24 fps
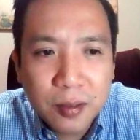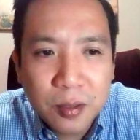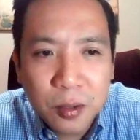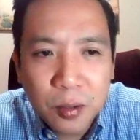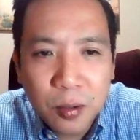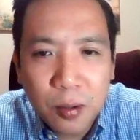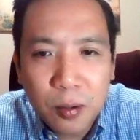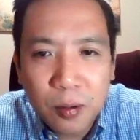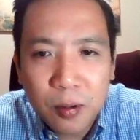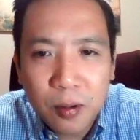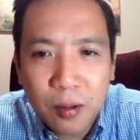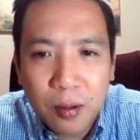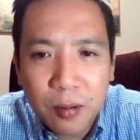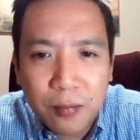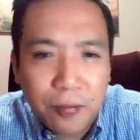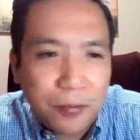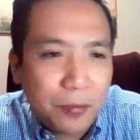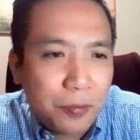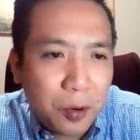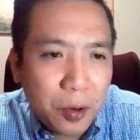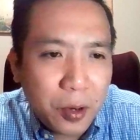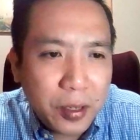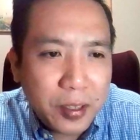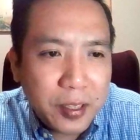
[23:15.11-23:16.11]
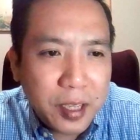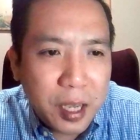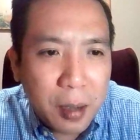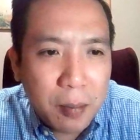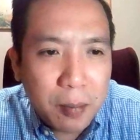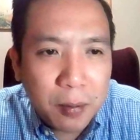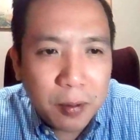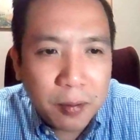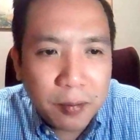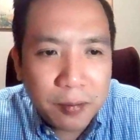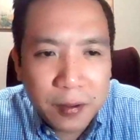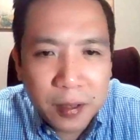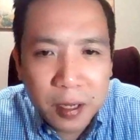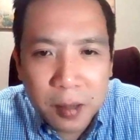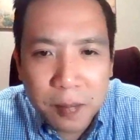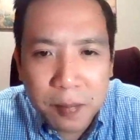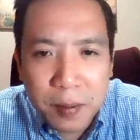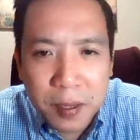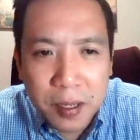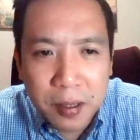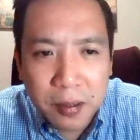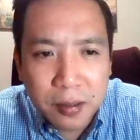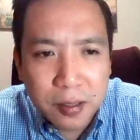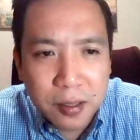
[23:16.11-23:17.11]
So, for example,
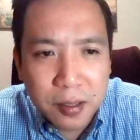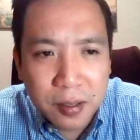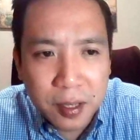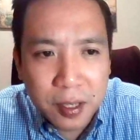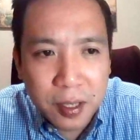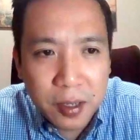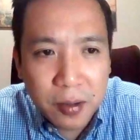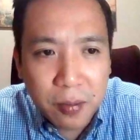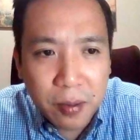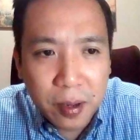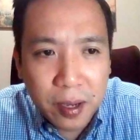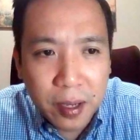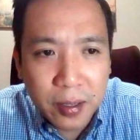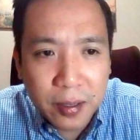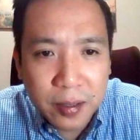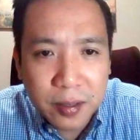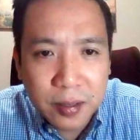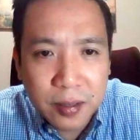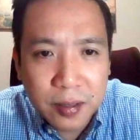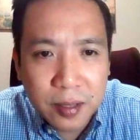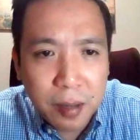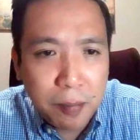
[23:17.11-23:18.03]
Filipinos in the U.S.